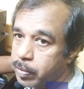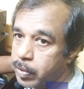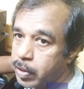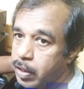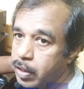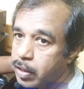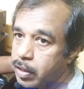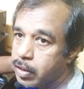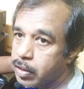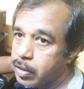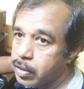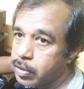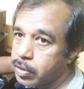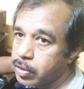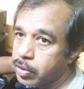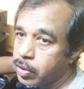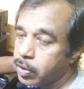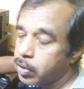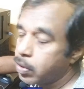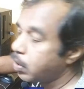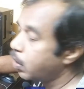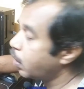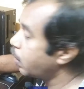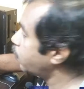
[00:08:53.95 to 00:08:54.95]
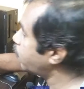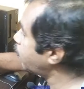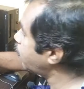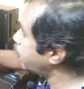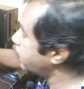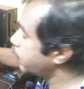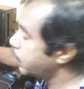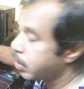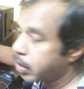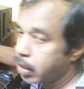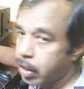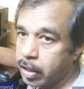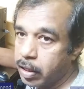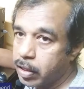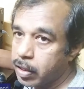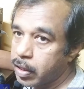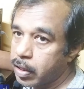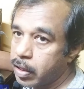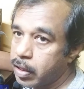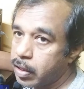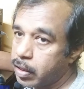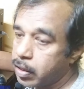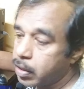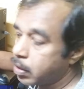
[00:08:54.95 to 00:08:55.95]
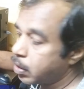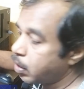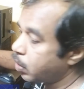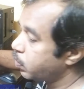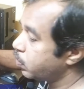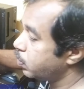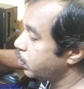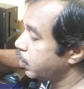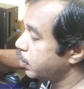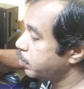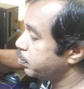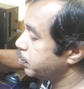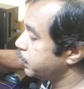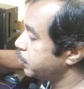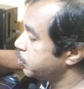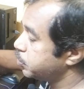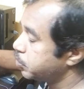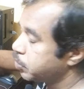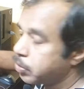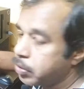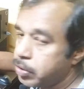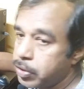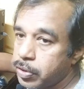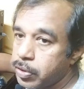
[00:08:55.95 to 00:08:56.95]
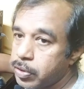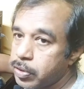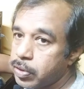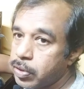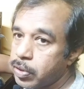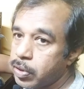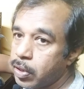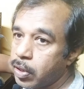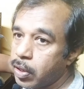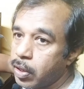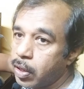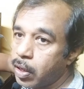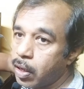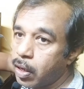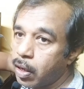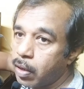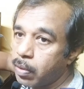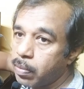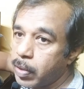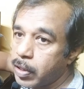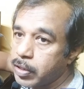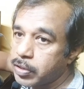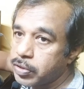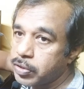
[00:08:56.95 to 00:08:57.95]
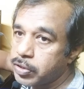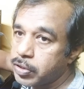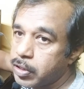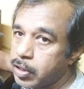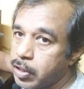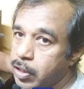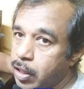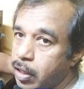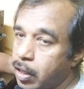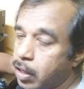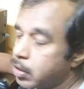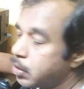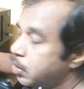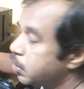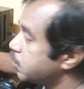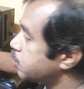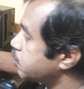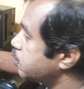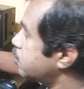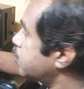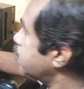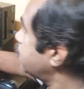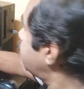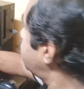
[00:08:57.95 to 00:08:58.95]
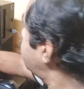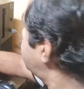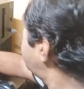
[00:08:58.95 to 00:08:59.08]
me. So I already connected. Now let me show you by switching on this uh,